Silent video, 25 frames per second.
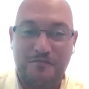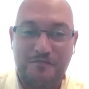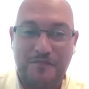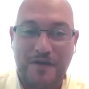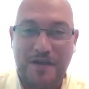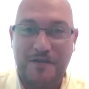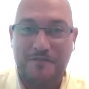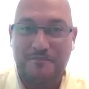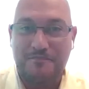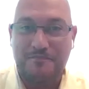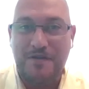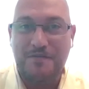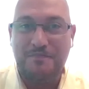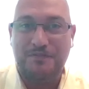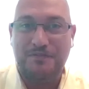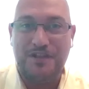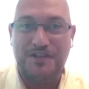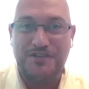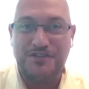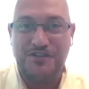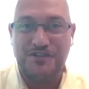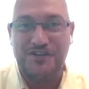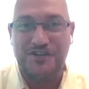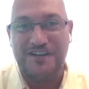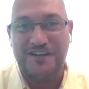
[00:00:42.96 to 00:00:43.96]
my
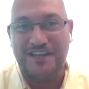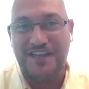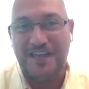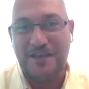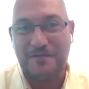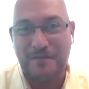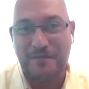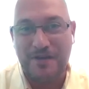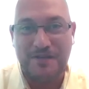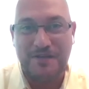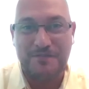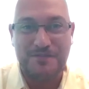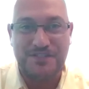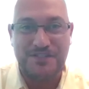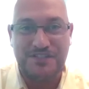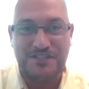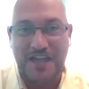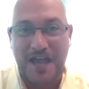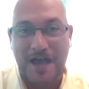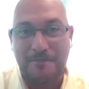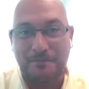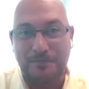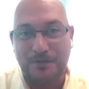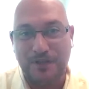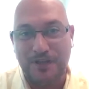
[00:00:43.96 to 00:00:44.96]
pleasure. And again, my name is
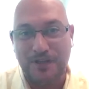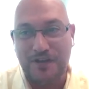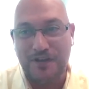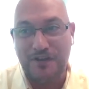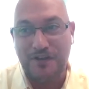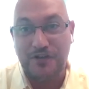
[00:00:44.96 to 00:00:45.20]
Scott Blair,